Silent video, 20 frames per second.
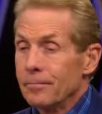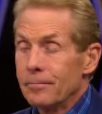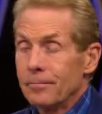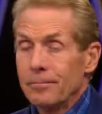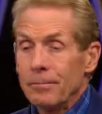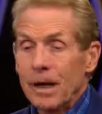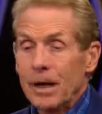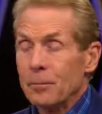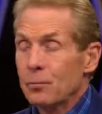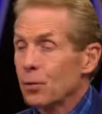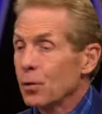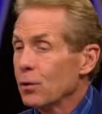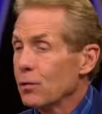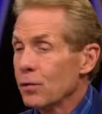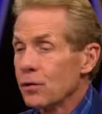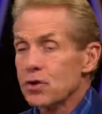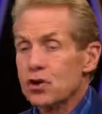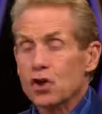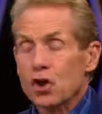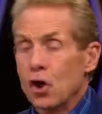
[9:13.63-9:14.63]
Babe
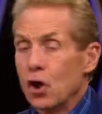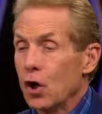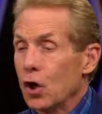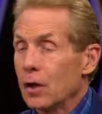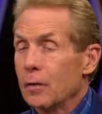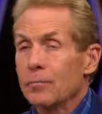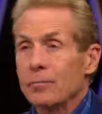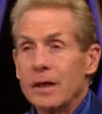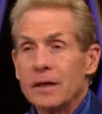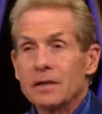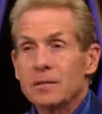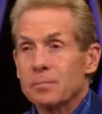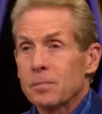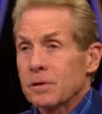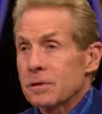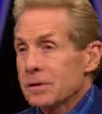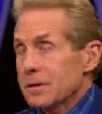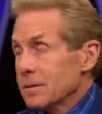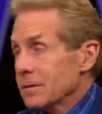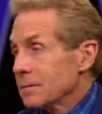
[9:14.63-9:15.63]
Ruth is gone.
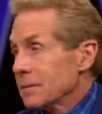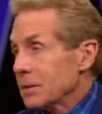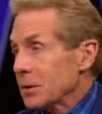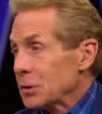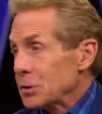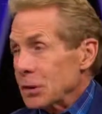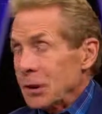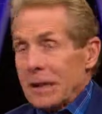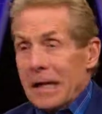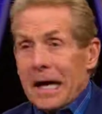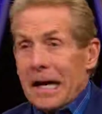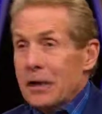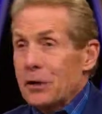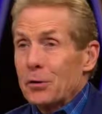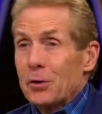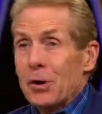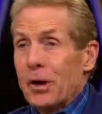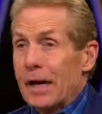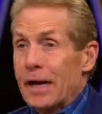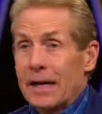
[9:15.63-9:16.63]
Baseball still goes on. I don't
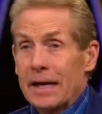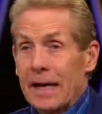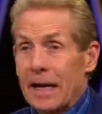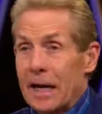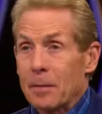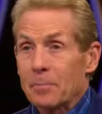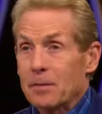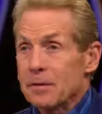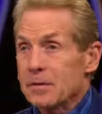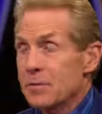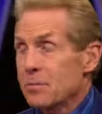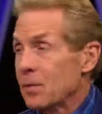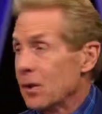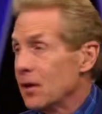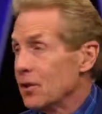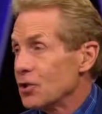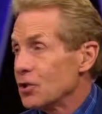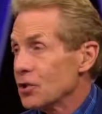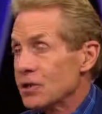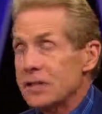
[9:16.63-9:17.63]
know how it happens, but
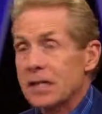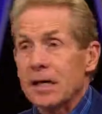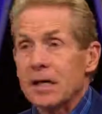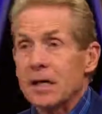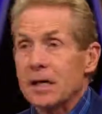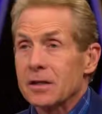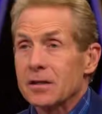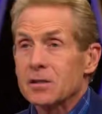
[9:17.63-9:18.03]
it just does.